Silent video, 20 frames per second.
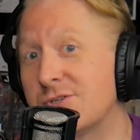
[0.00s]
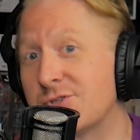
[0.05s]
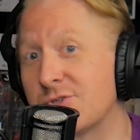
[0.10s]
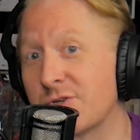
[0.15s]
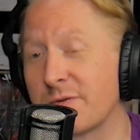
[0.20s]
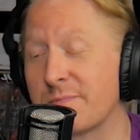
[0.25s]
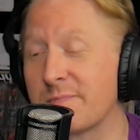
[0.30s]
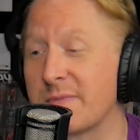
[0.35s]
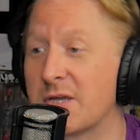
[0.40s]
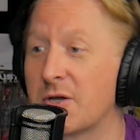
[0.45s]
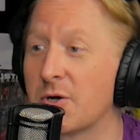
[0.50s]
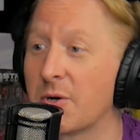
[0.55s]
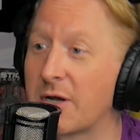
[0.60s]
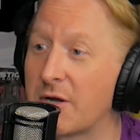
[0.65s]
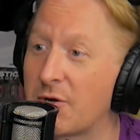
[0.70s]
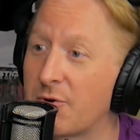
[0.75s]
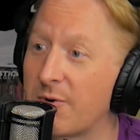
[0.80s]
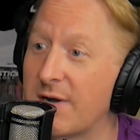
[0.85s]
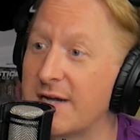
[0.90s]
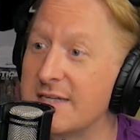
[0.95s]
shouldn't be
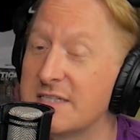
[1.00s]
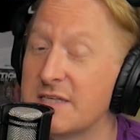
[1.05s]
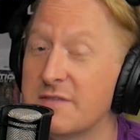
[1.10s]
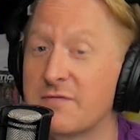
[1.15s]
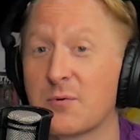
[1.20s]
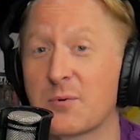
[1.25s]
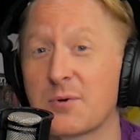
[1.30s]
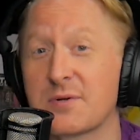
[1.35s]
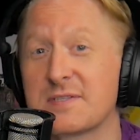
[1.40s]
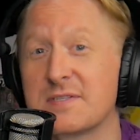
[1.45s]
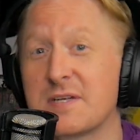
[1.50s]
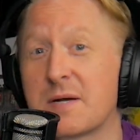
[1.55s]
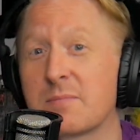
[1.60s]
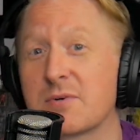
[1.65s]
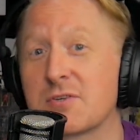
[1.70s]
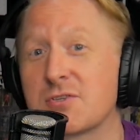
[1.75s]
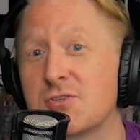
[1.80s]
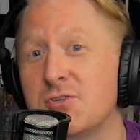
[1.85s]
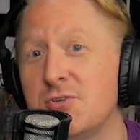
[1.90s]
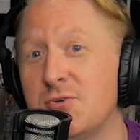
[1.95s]
going crazy for is
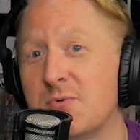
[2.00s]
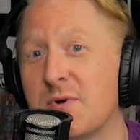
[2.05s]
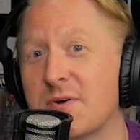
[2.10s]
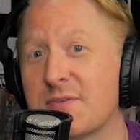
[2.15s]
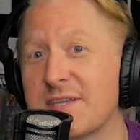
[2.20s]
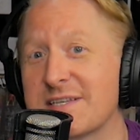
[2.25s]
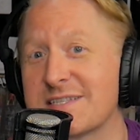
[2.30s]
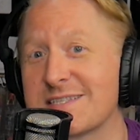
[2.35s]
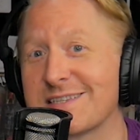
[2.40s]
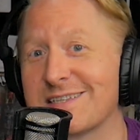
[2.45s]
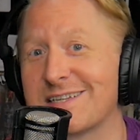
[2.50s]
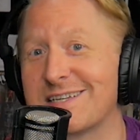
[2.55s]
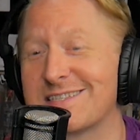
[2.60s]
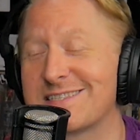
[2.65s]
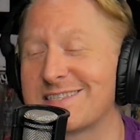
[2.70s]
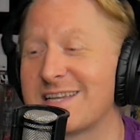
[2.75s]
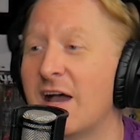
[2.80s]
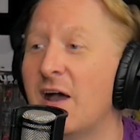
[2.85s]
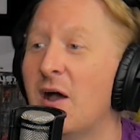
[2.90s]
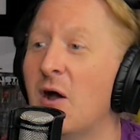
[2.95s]
number 2 on this
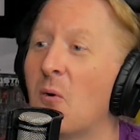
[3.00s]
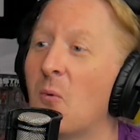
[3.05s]
list,